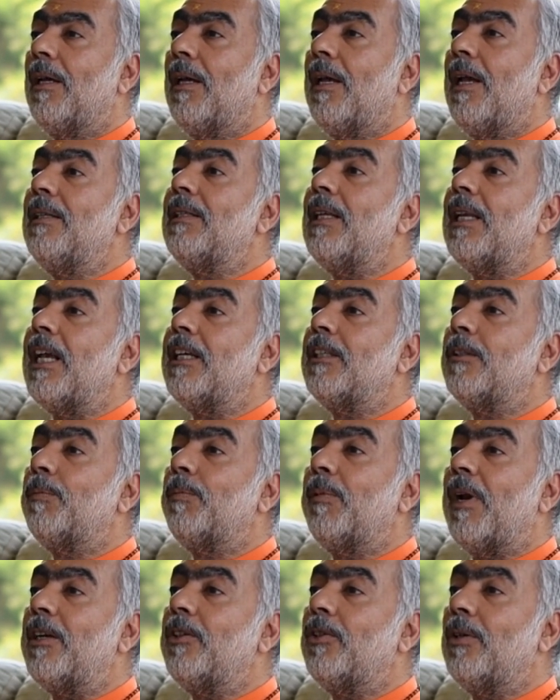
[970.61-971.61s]
is an
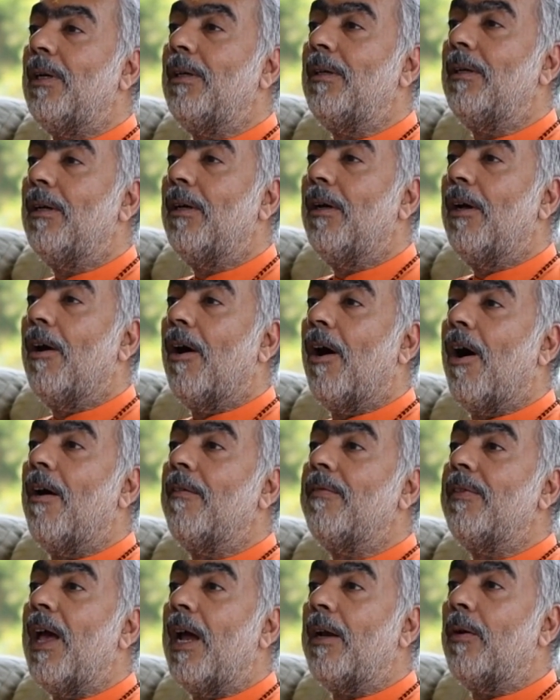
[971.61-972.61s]
expression
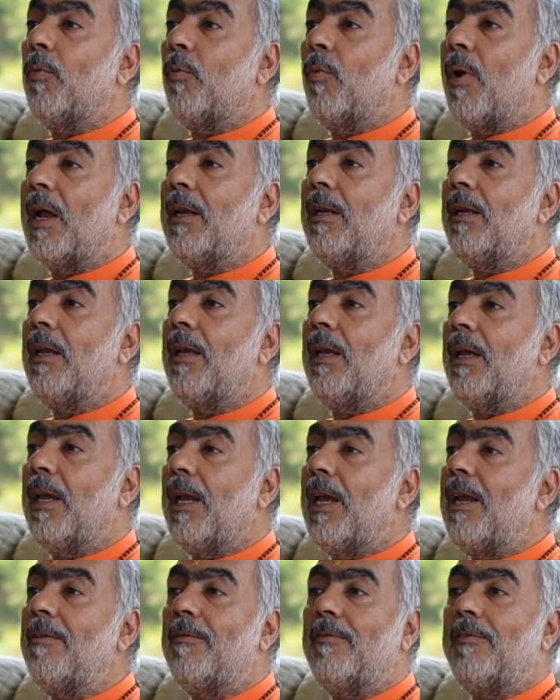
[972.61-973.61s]
of that one
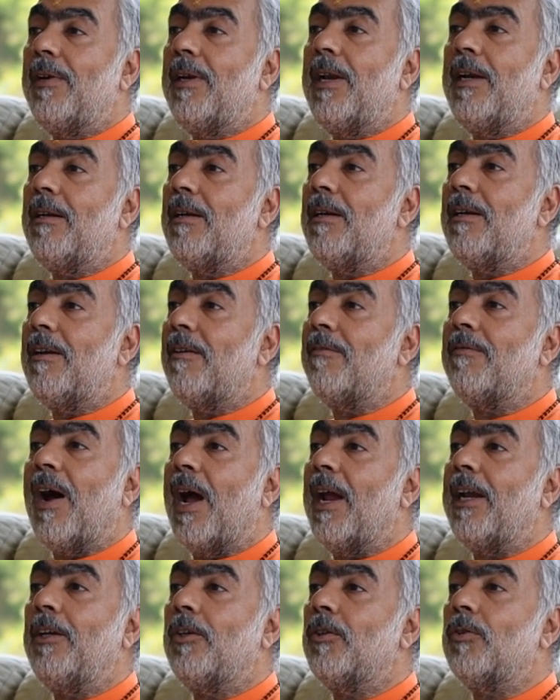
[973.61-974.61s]
infinite
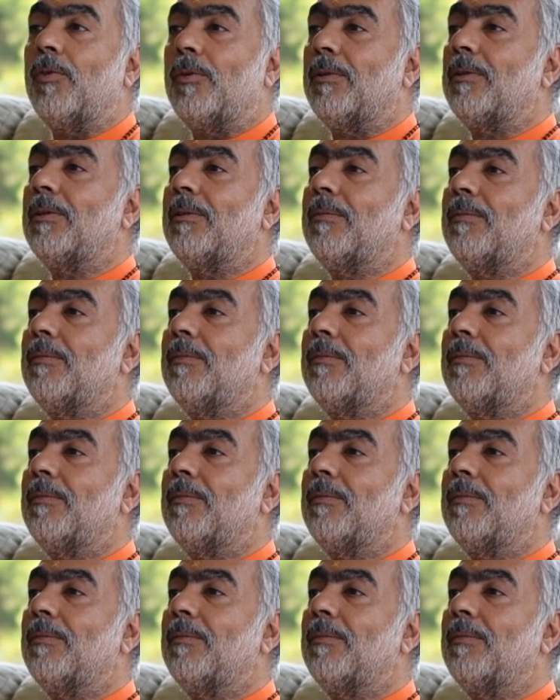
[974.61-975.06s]
divine truth.